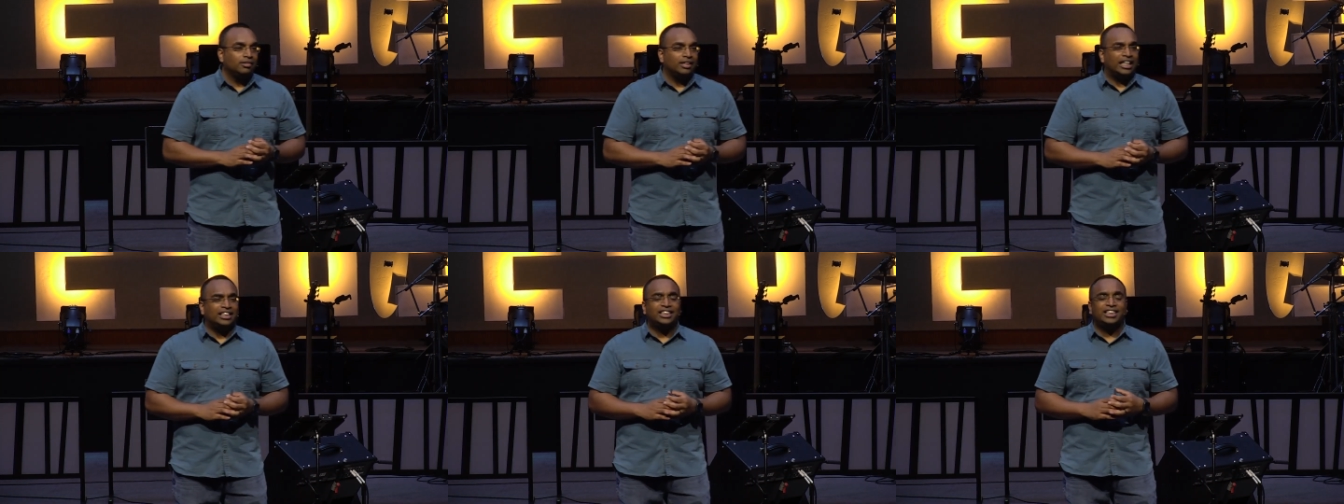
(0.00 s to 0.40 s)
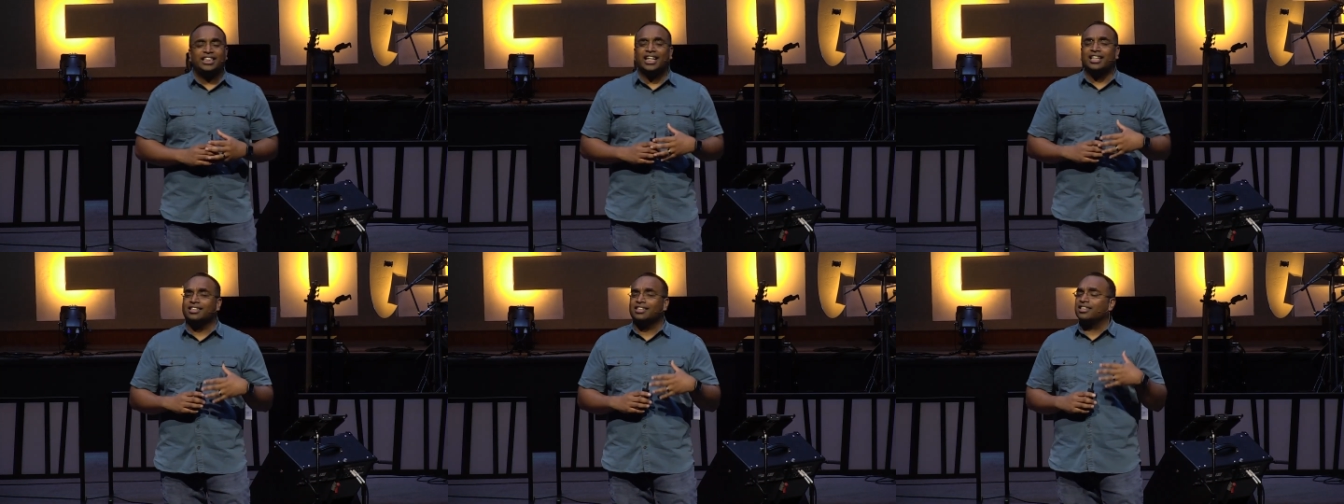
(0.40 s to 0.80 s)
And
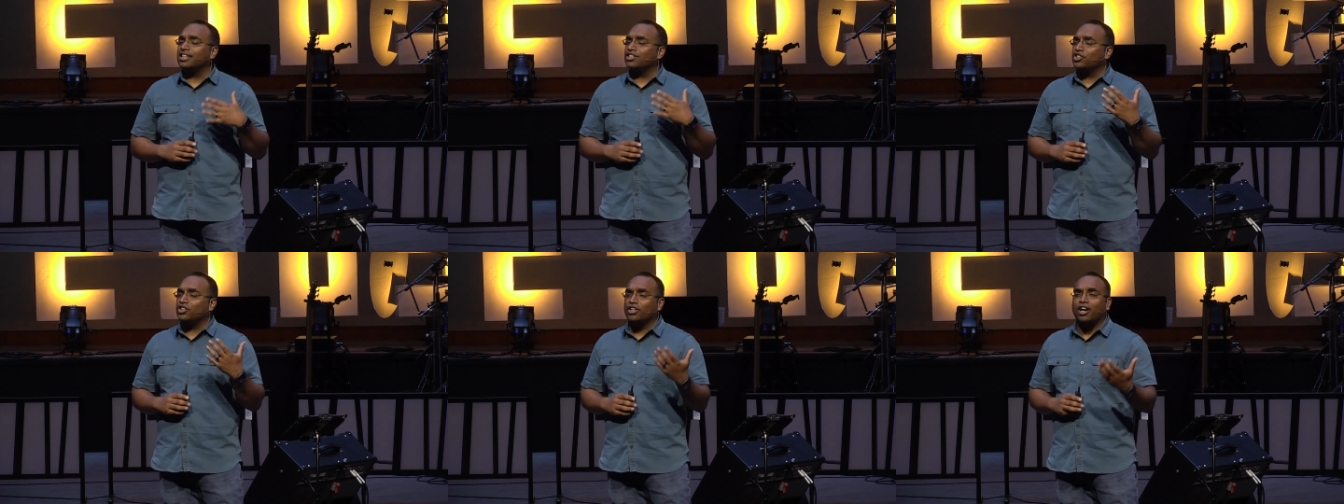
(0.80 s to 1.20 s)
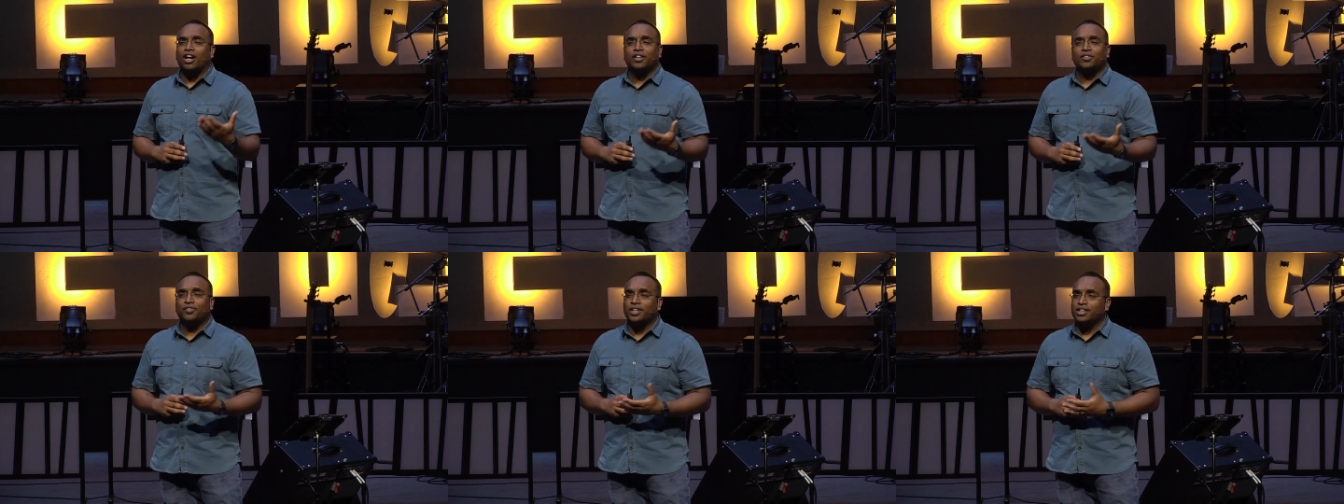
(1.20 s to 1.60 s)
she had such a
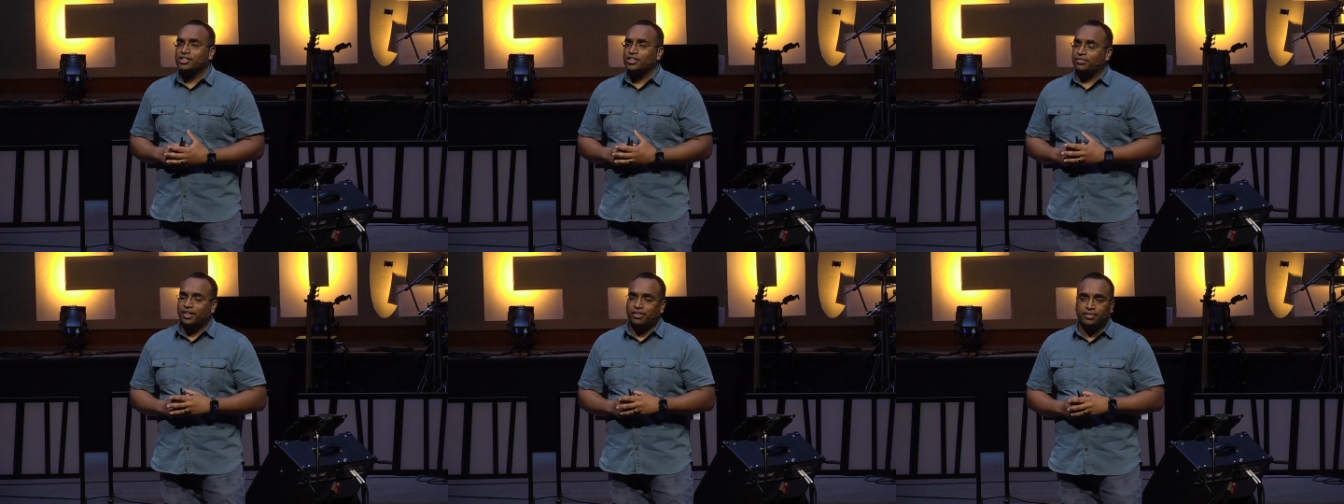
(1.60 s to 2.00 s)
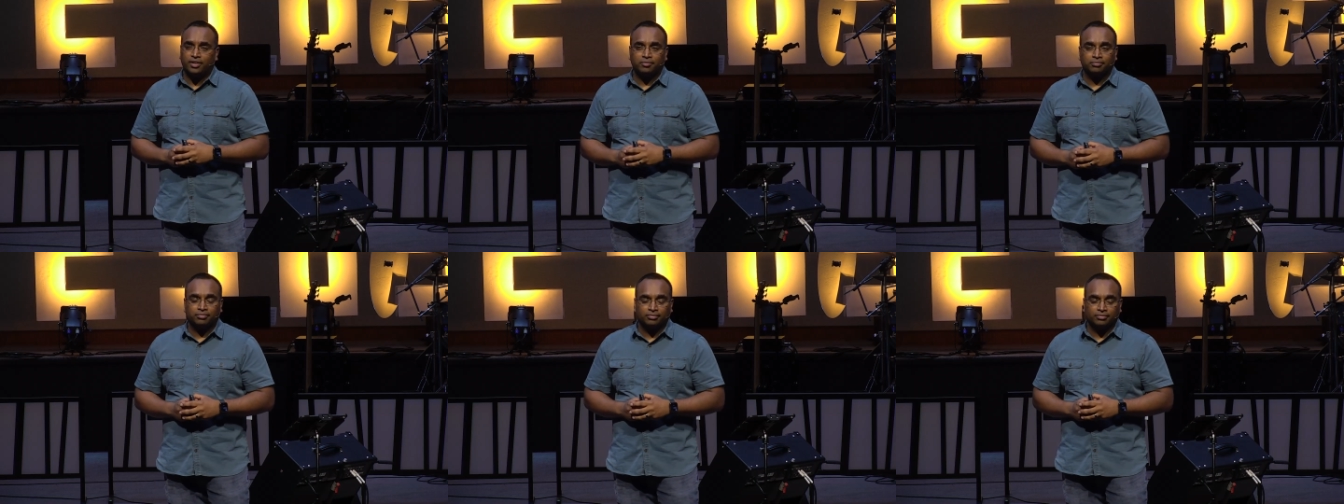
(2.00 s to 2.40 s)
confidence of
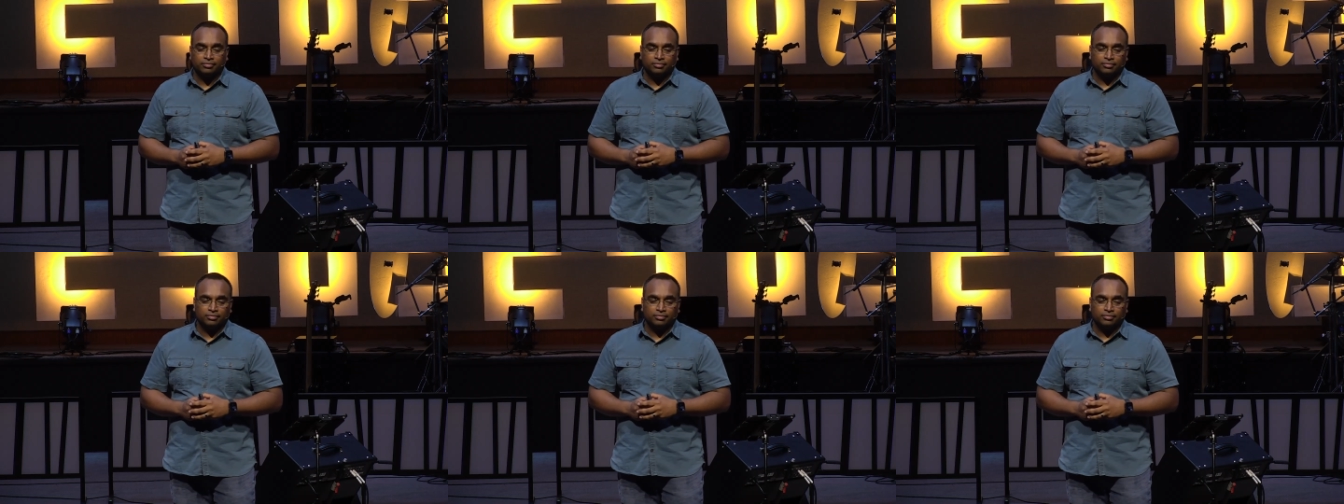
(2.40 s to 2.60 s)
heaven.